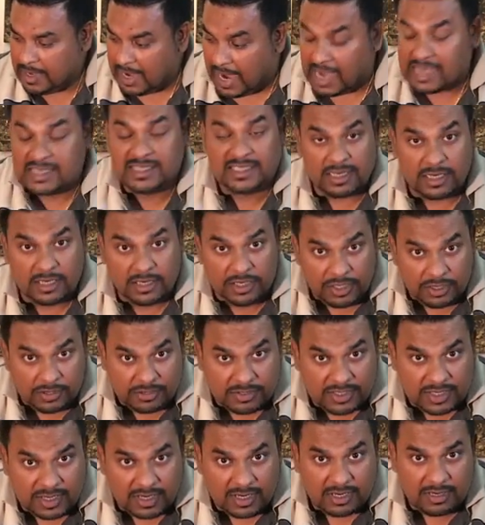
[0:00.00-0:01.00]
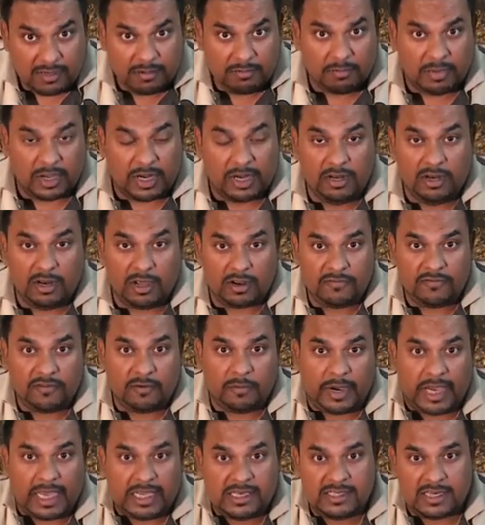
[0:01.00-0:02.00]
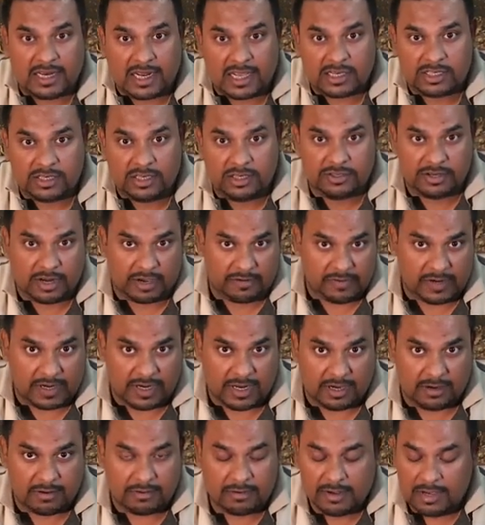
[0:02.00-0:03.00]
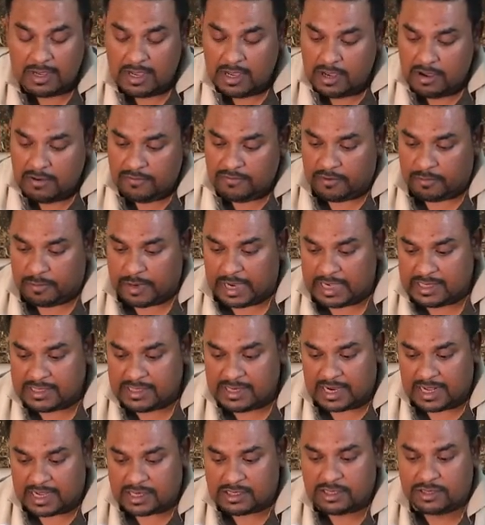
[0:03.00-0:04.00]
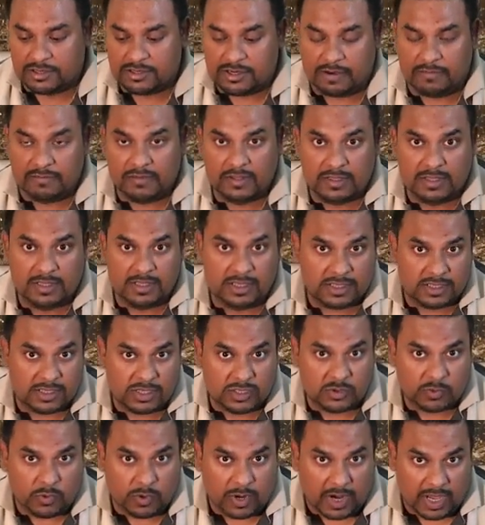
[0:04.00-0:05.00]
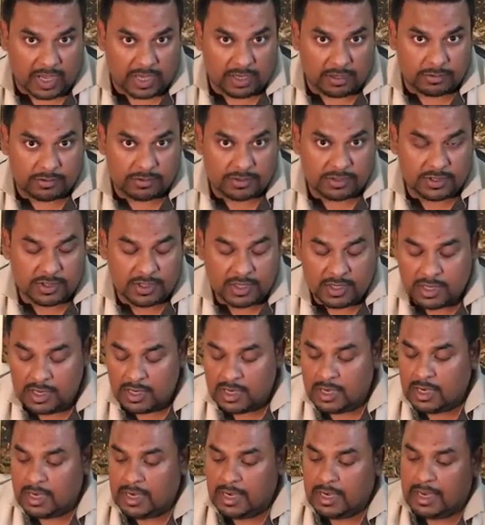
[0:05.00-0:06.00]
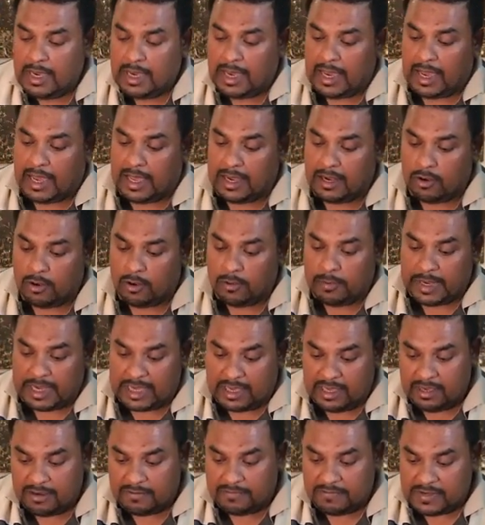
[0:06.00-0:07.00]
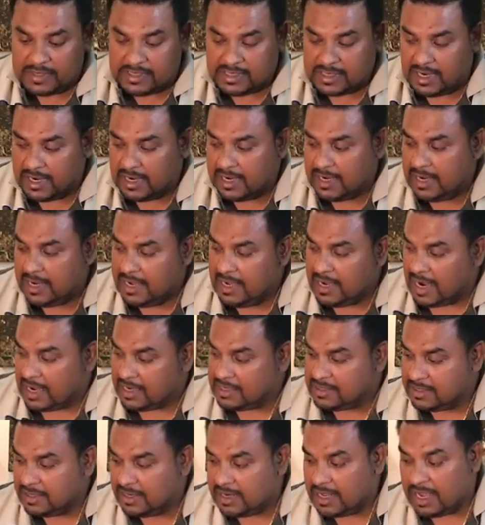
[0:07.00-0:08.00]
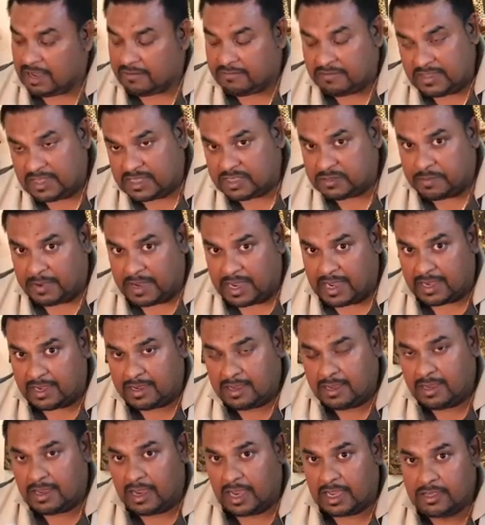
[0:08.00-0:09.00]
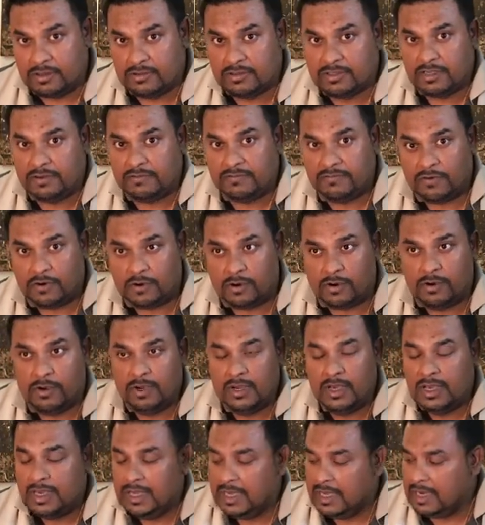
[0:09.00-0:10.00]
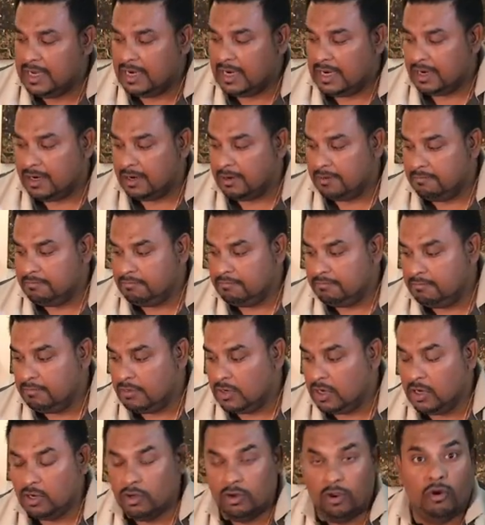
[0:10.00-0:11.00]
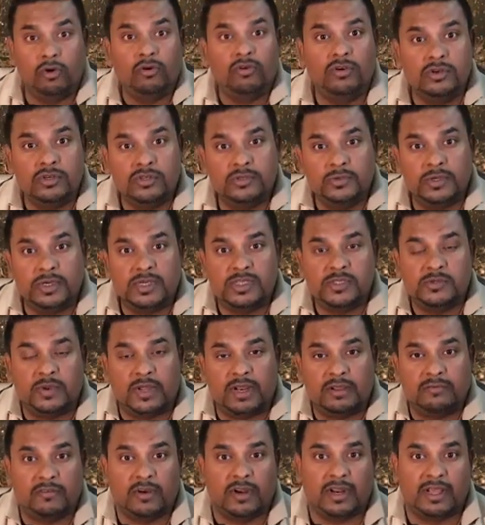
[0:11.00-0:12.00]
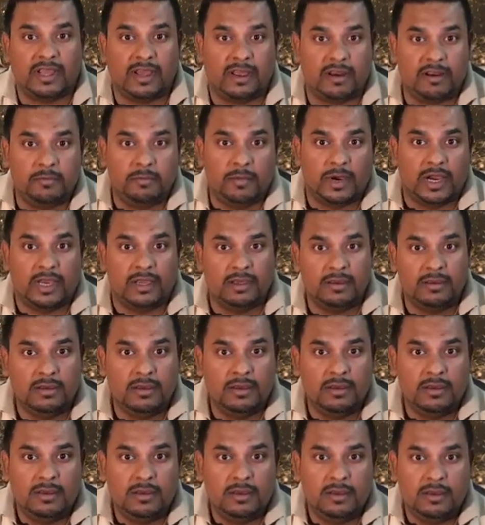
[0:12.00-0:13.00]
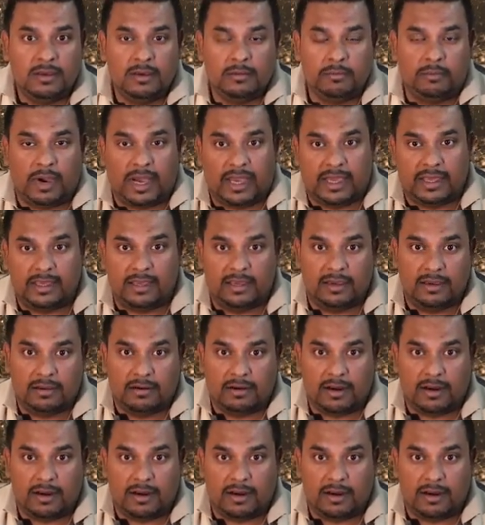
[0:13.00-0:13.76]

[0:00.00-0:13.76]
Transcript: I still use it, but not for my international travel now. For my international travel, this is what I use, and all my gear fits in it. I still have this bag. I use it for local tours when I've got to carry my gear